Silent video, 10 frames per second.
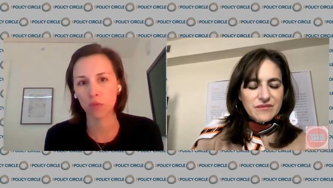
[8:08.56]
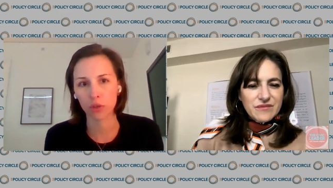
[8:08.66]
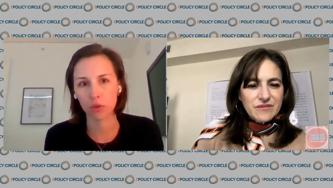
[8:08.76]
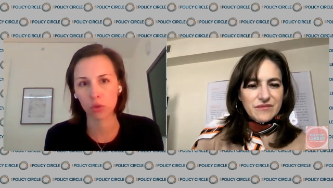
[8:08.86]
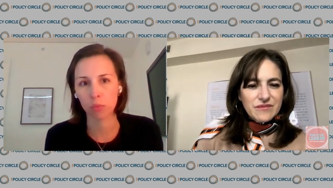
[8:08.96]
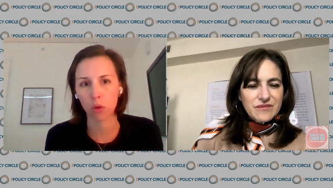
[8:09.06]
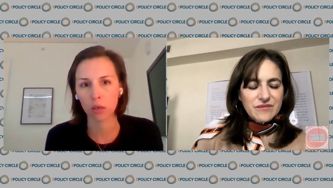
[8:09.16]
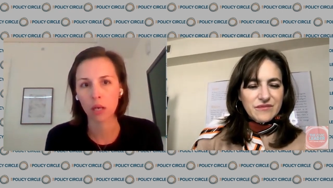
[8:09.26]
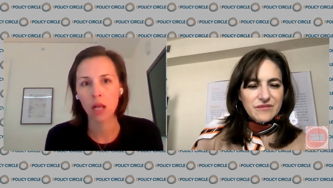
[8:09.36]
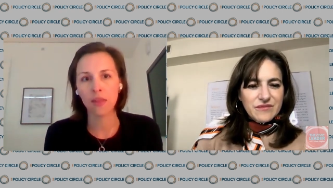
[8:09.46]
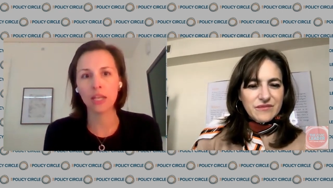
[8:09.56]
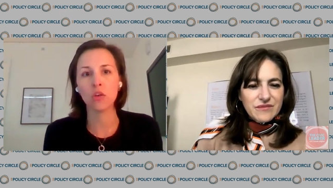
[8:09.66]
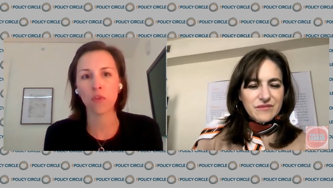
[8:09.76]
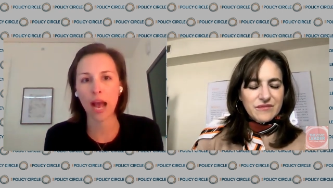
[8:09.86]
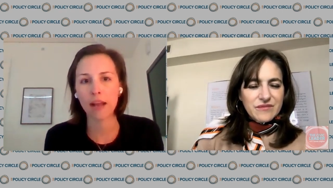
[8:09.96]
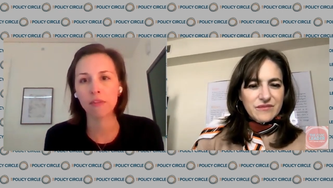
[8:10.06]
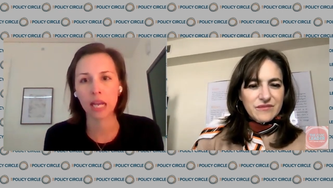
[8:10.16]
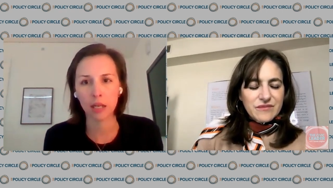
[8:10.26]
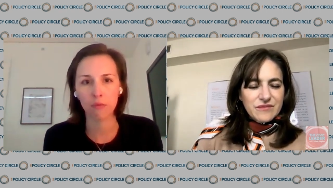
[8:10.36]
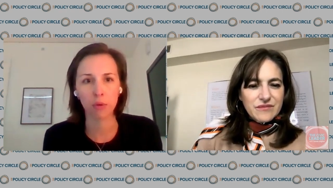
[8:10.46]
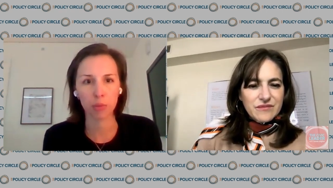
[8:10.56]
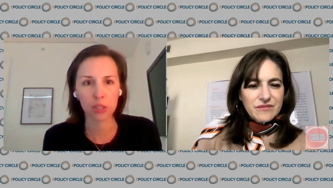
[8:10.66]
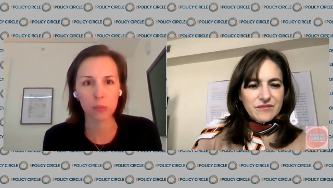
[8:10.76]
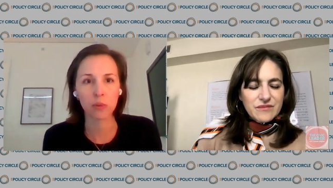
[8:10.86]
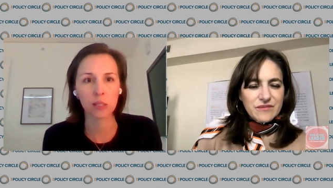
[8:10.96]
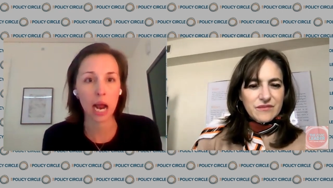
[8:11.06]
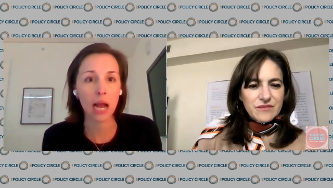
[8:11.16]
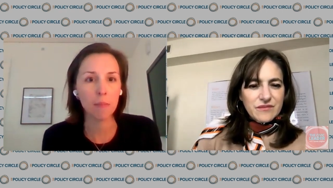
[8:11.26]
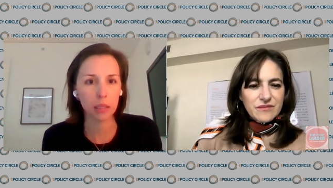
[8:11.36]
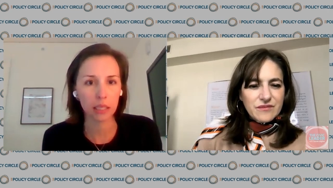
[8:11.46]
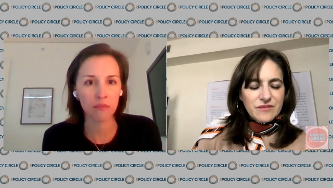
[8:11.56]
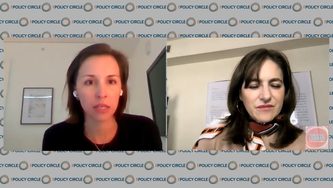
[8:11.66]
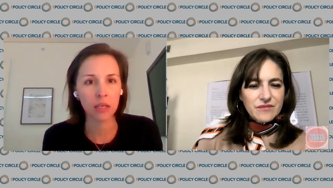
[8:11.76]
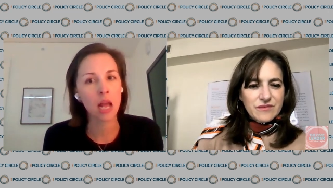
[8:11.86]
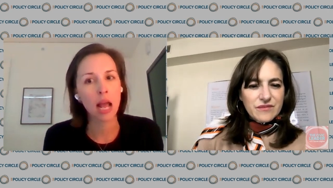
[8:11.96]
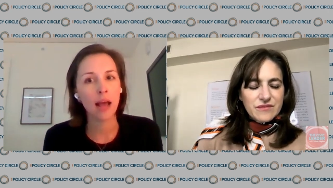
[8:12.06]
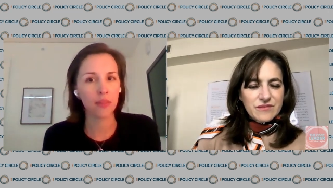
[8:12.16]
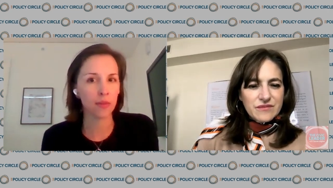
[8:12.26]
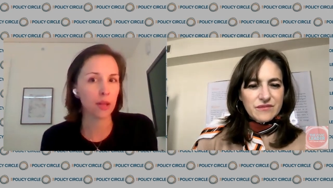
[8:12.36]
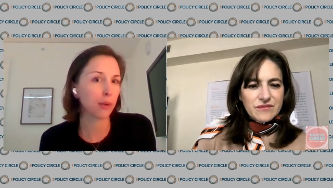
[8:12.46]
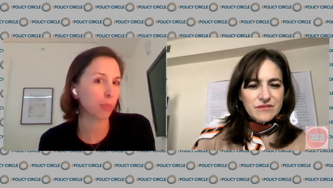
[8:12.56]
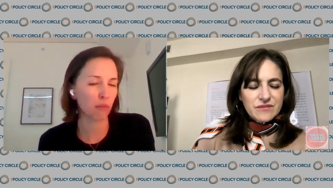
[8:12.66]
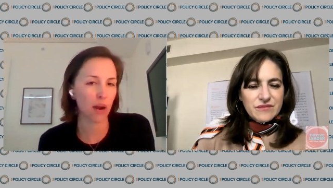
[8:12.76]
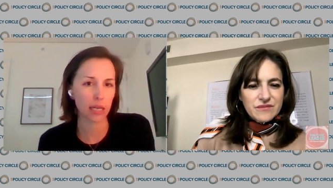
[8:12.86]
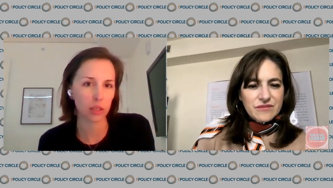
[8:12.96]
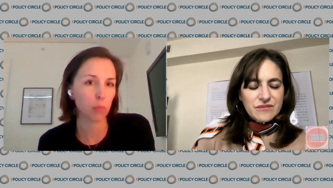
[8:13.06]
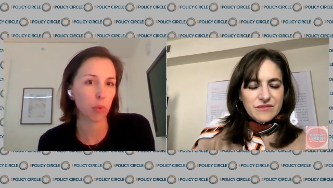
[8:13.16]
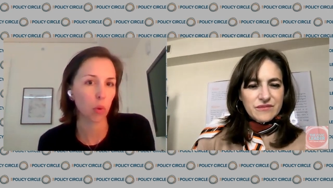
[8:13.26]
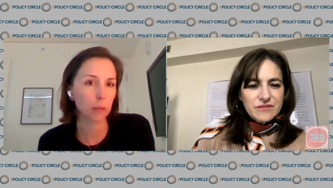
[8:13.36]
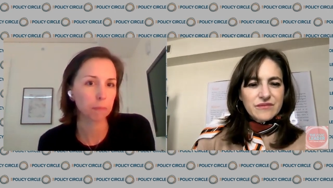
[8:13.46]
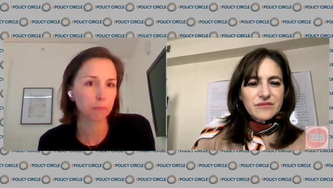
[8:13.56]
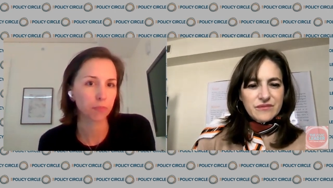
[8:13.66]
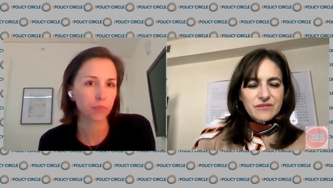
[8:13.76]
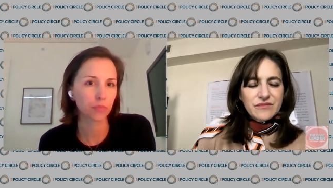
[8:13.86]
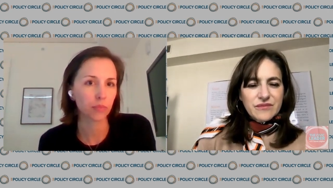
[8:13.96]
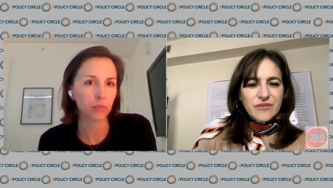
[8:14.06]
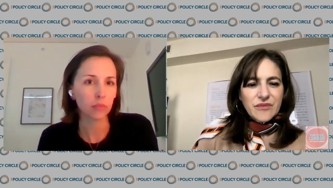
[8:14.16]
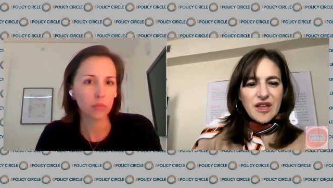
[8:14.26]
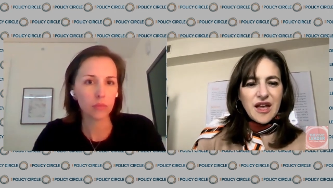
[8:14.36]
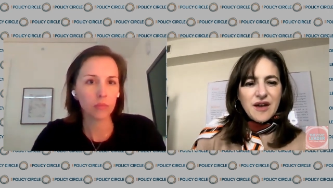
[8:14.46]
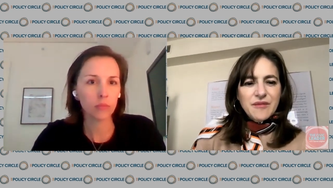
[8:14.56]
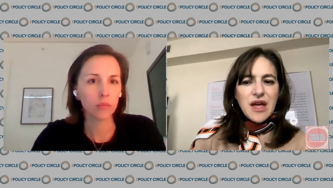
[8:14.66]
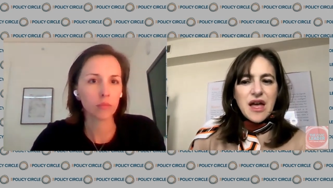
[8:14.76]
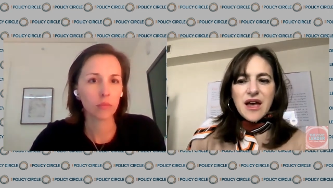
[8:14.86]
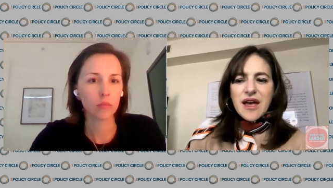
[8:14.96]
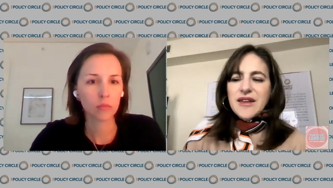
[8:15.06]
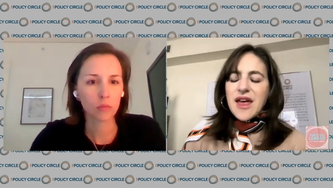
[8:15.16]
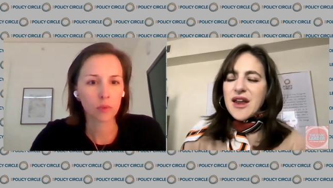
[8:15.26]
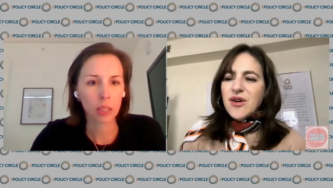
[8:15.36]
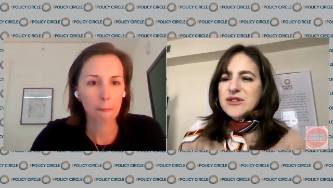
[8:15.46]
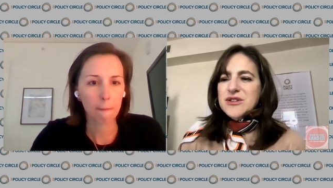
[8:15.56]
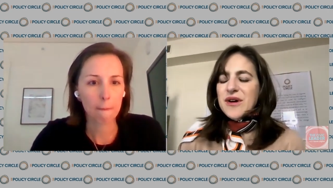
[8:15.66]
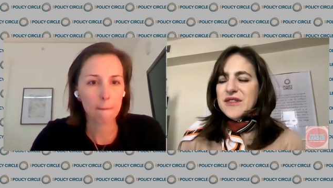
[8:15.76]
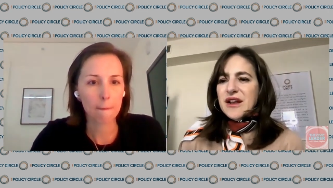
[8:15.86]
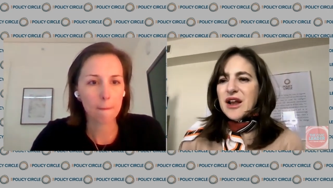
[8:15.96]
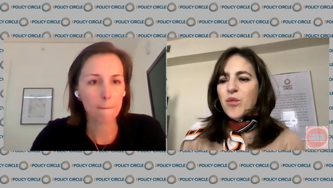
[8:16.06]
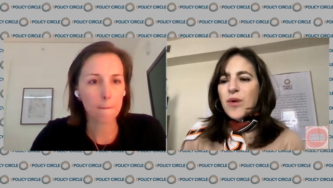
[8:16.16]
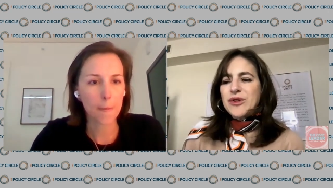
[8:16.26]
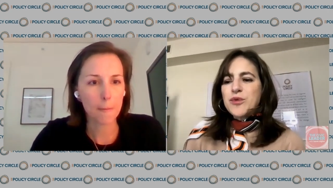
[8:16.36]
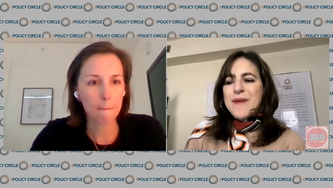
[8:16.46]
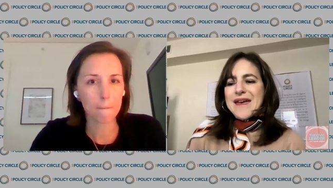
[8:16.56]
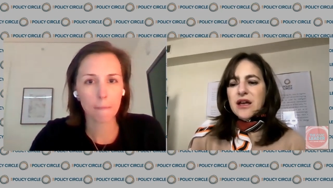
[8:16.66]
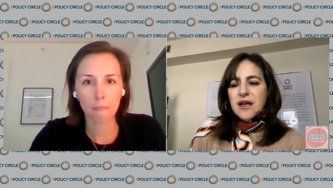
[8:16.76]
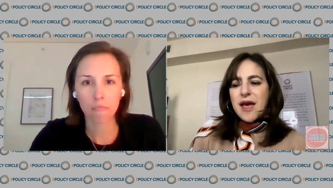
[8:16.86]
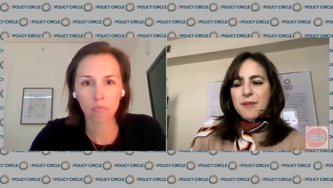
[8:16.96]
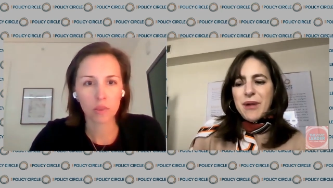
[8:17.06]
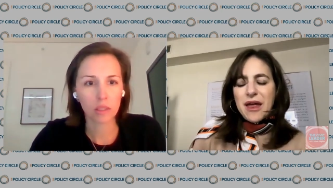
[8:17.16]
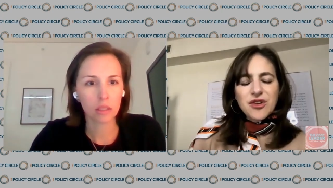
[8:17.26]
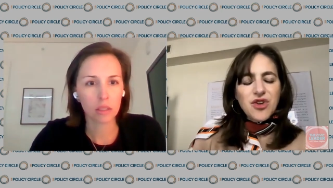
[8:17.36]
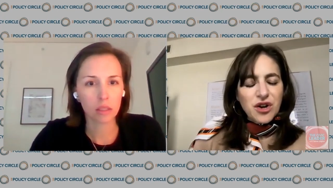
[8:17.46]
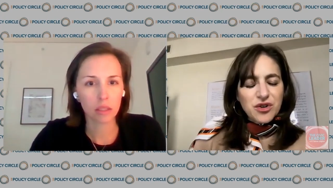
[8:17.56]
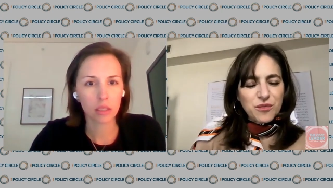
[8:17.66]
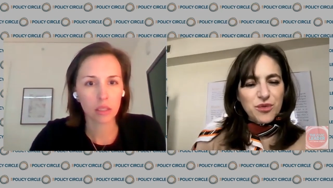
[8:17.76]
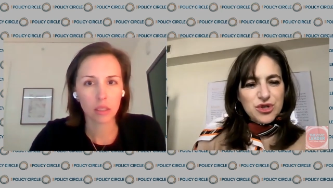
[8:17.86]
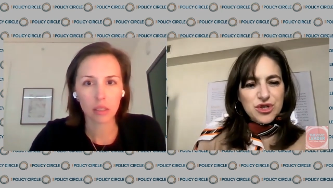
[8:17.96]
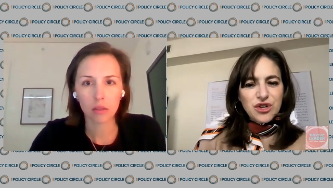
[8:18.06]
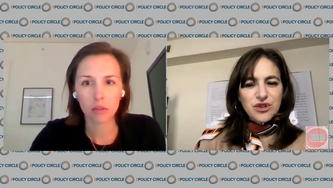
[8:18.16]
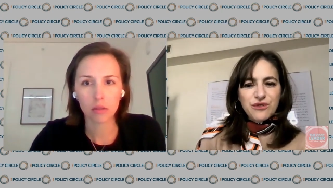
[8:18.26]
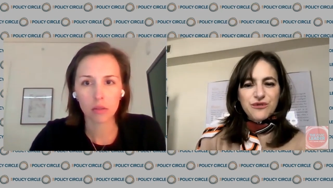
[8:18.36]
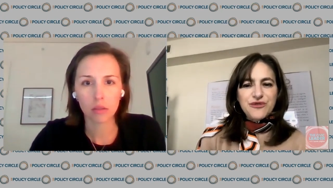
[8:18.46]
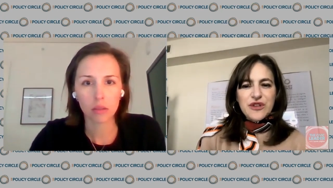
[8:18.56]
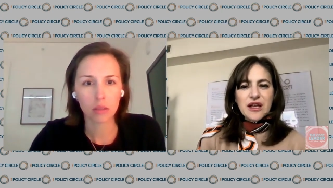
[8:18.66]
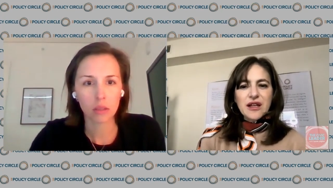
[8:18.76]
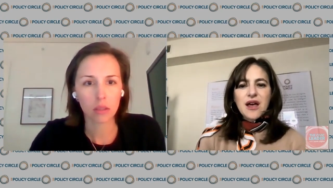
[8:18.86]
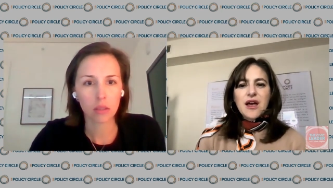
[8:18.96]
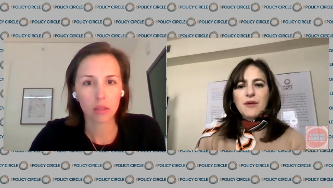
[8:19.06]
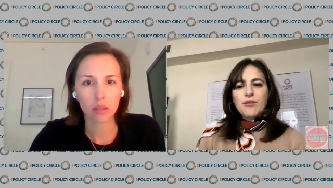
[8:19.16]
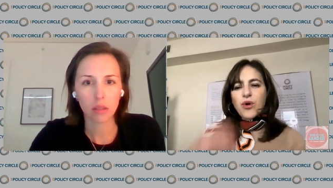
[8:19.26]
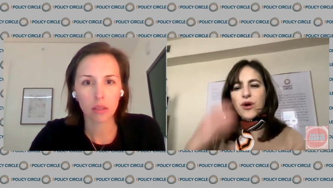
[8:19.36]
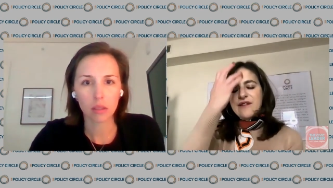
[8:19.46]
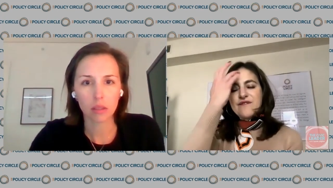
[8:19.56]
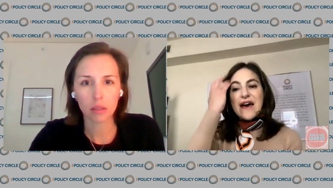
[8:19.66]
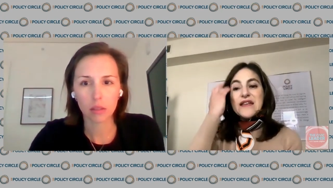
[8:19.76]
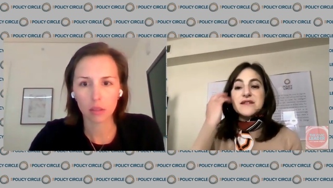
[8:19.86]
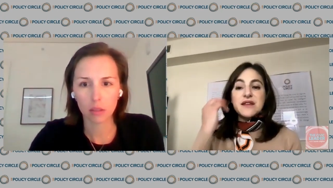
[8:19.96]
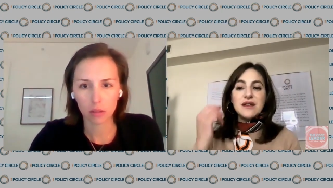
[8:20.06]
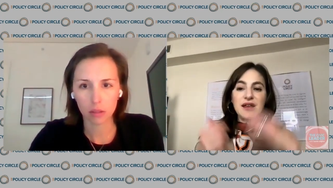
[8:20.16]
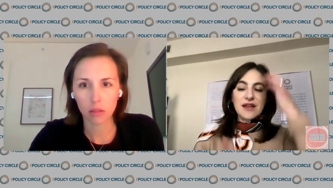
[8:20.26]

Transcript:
Speaker 1: you for your support thank you for advocating for principles that i believe in and then they're providing support
Speaker 2: yeah. And and also I think like when you make a campaign contribution, you feel more invested